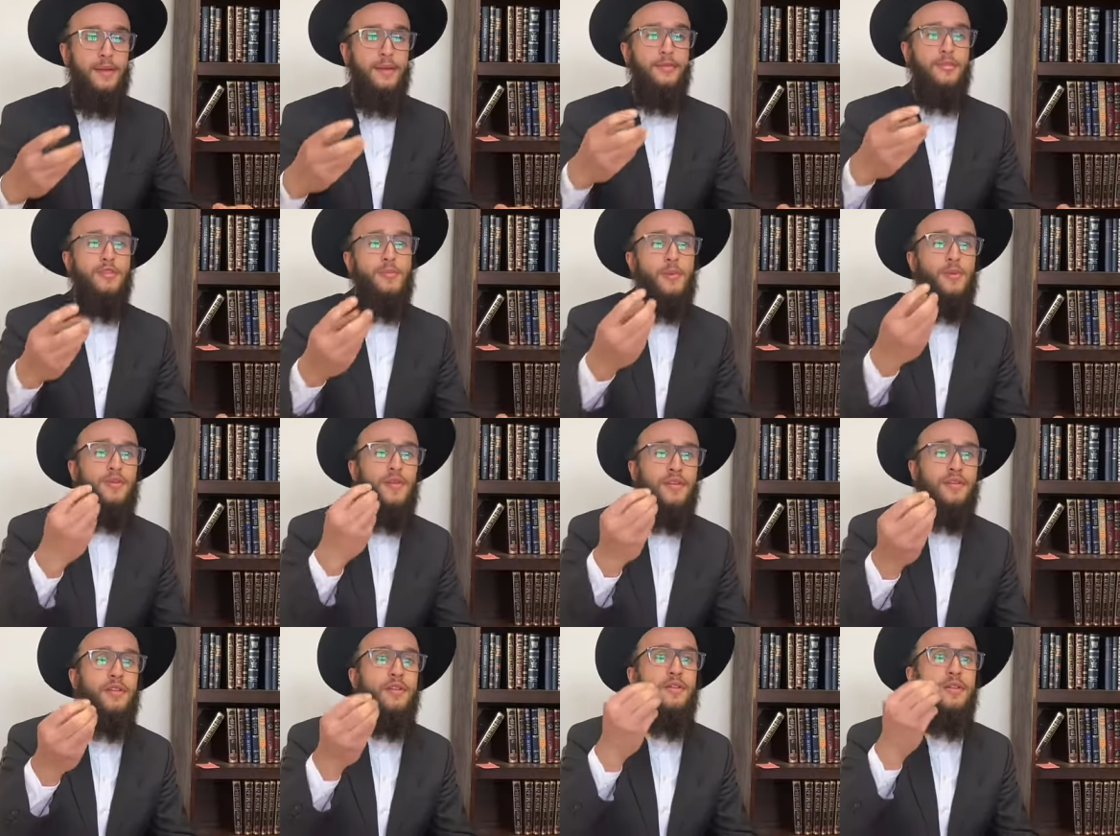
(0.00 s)
So the
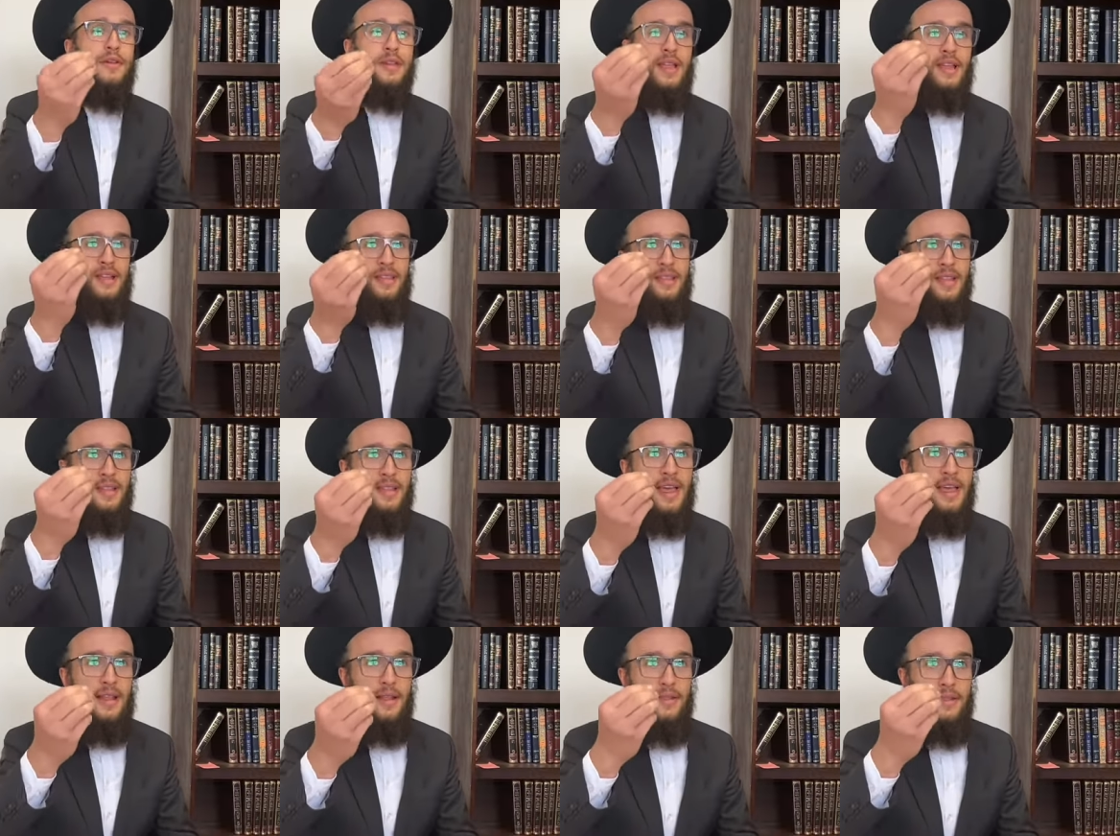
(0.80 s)
professor looked at the,
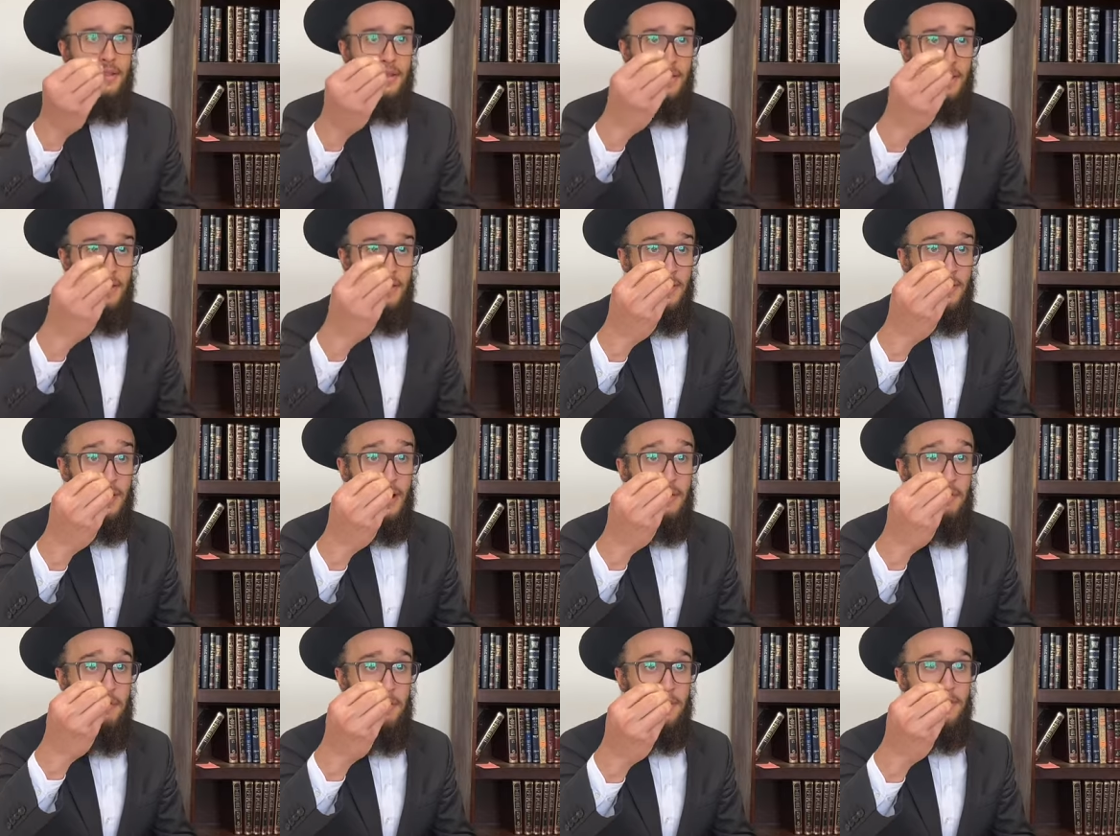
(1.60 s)
tel- the, the
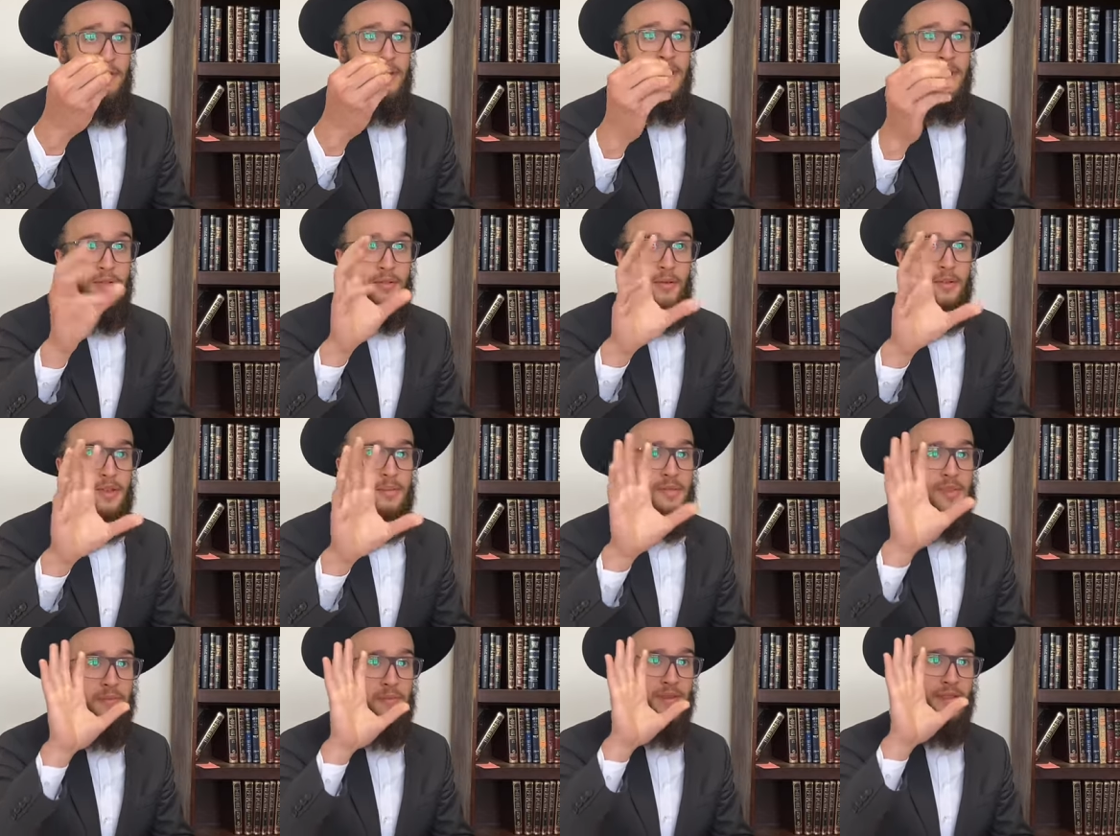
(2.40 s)
officer and he told
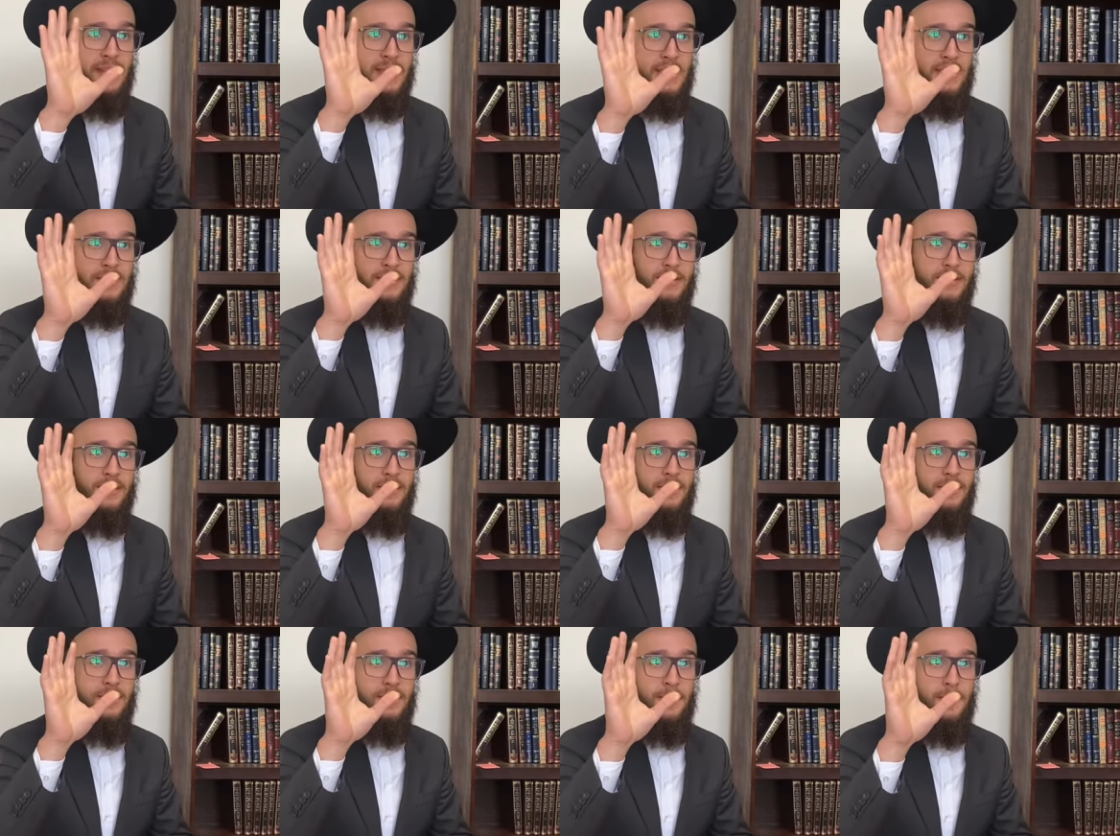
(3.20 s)
him something like this.
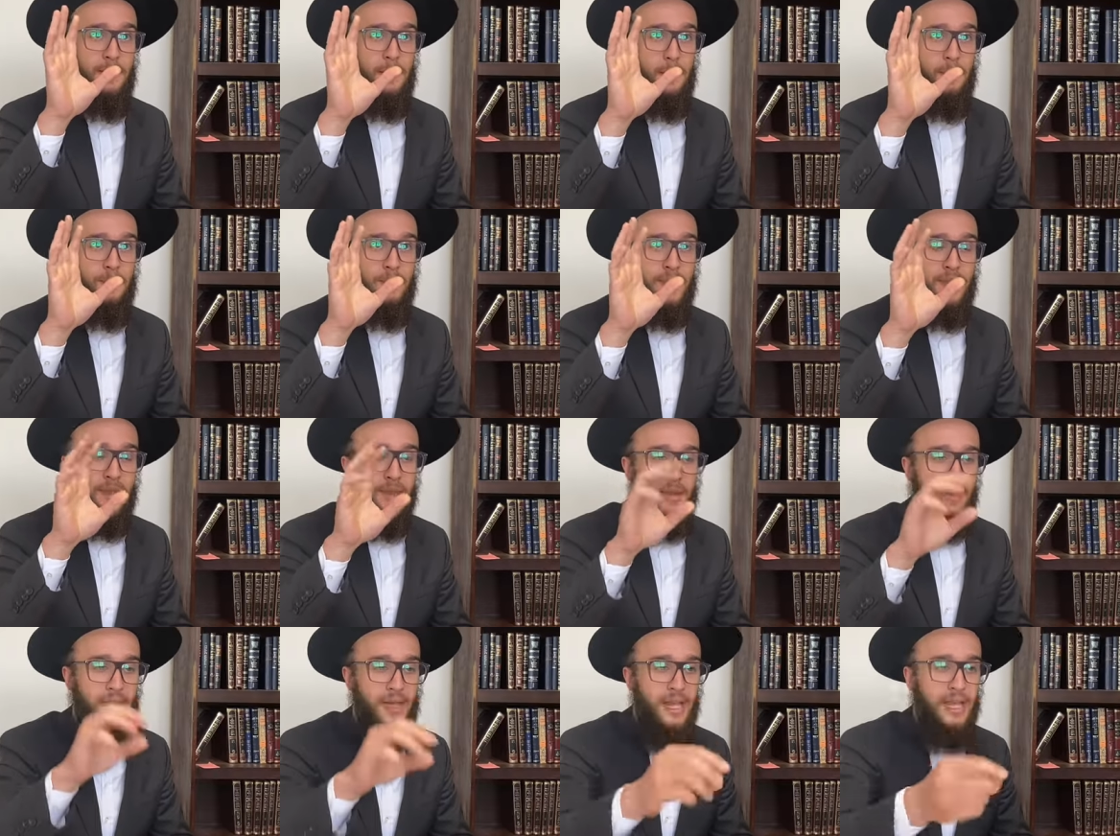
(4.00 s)

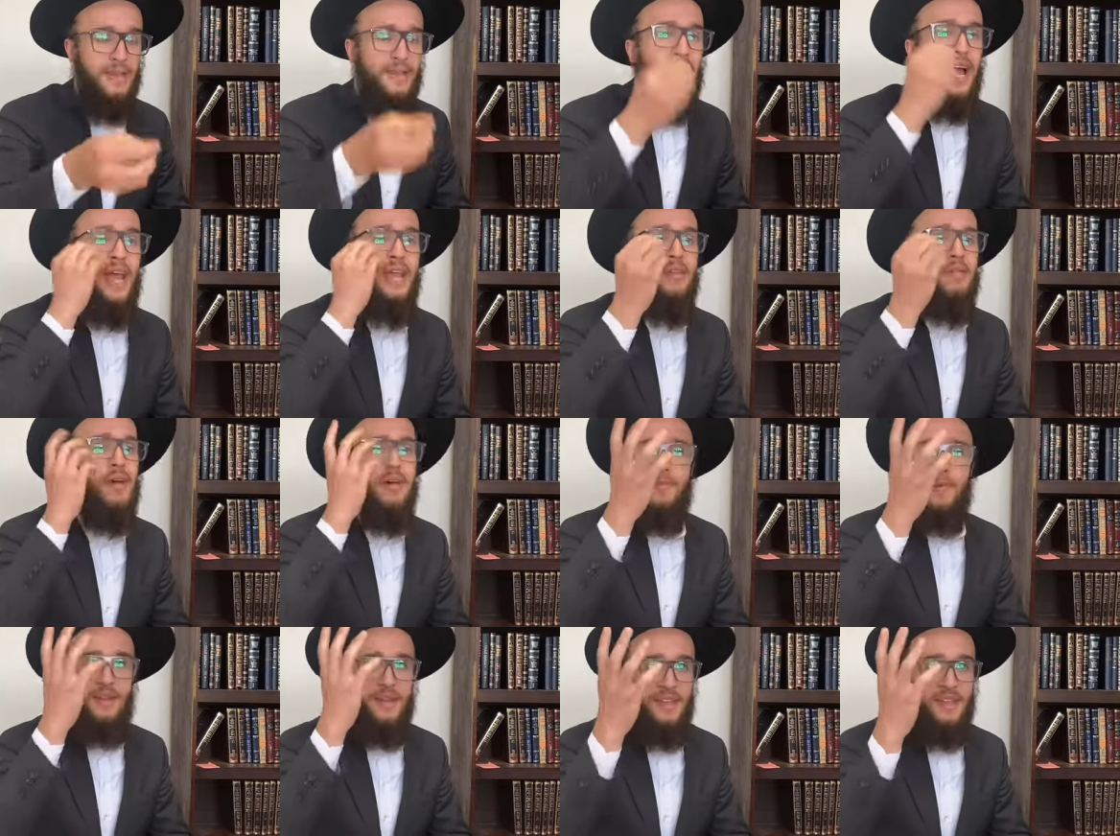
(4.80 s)
He said, I know I
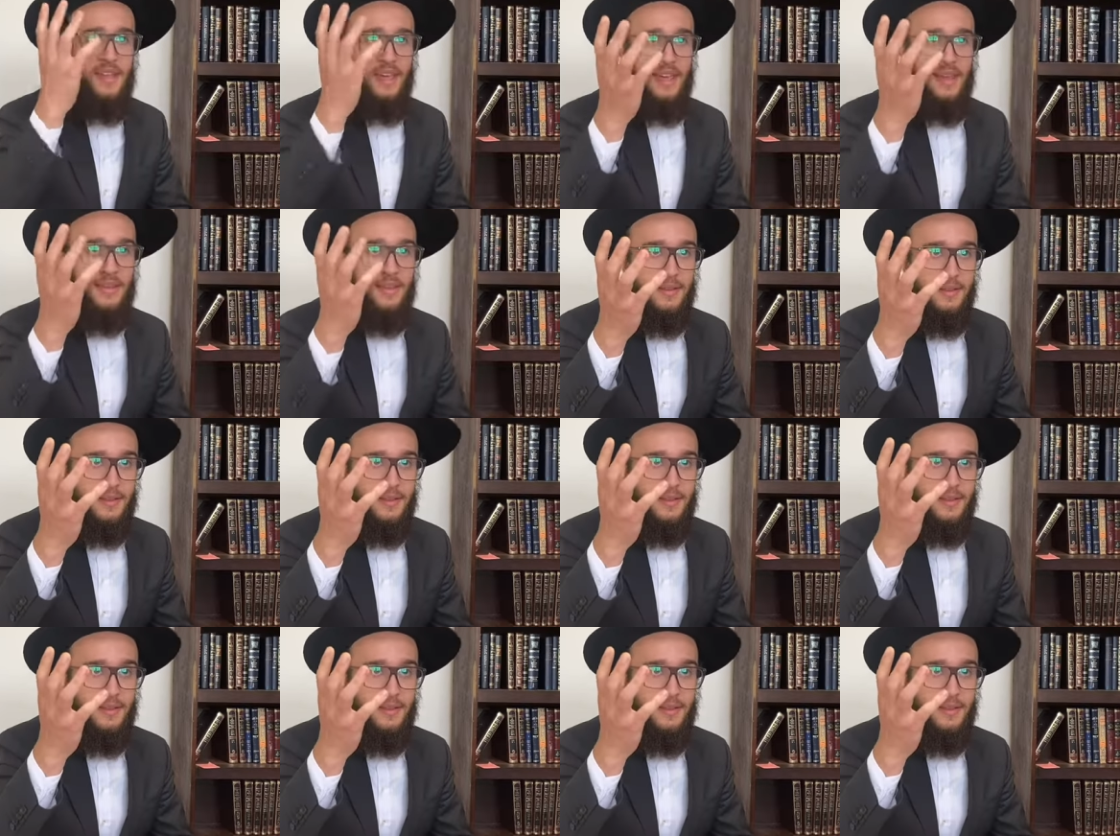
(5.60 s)
bought a ticket.